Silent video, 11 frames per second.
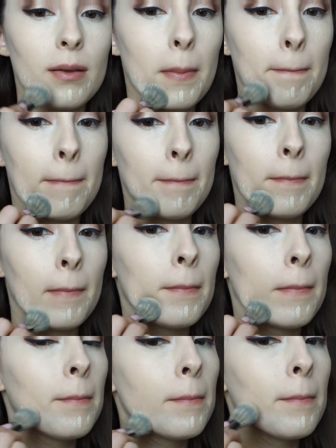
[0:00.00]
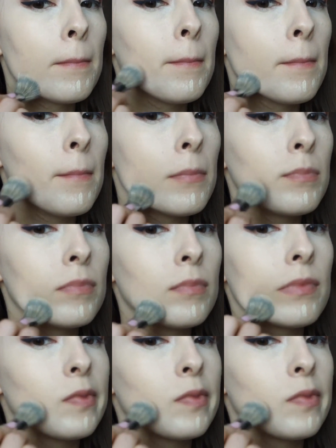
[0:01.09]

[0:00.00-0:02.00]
Okay, so I'm patting